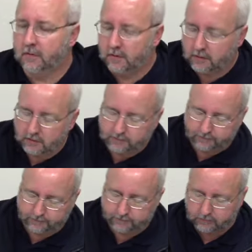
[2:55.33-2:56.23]

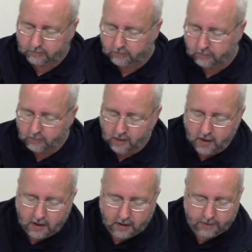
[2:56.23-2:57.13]
And
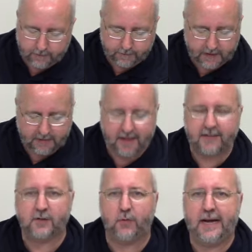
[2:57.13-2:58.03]
that
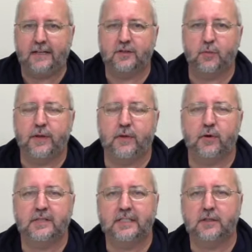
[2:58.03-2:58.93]
is arranged with
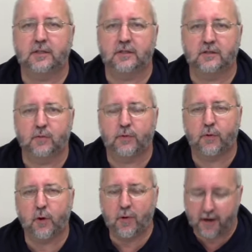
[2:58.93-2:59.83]
your teachers, with
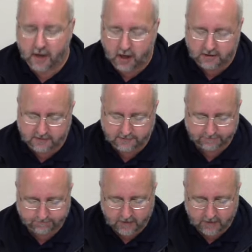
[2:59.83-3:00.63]
Roadrunner Cards.